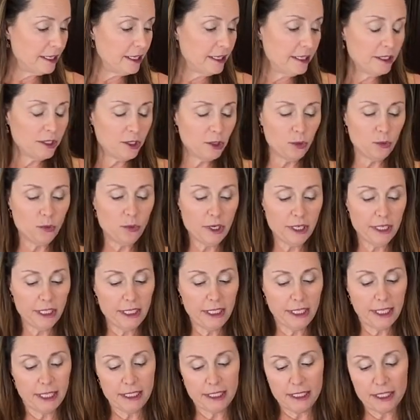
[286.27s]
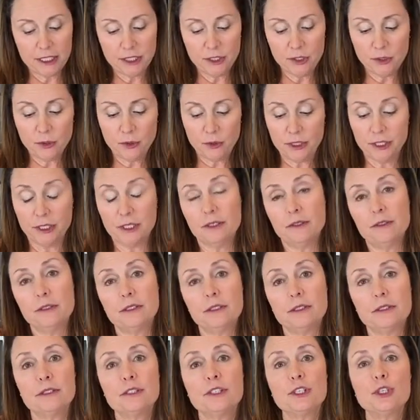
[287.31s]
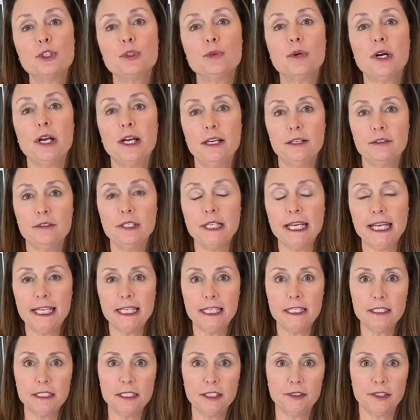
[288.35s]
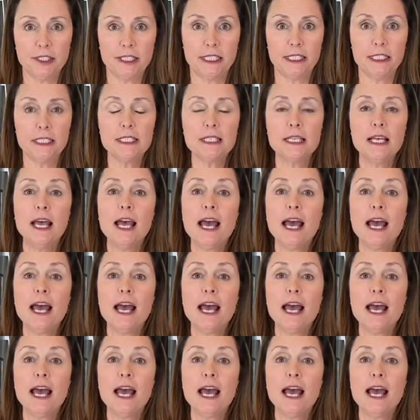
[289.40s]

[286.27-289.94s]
You wanna get your yogurt to 180 degrees,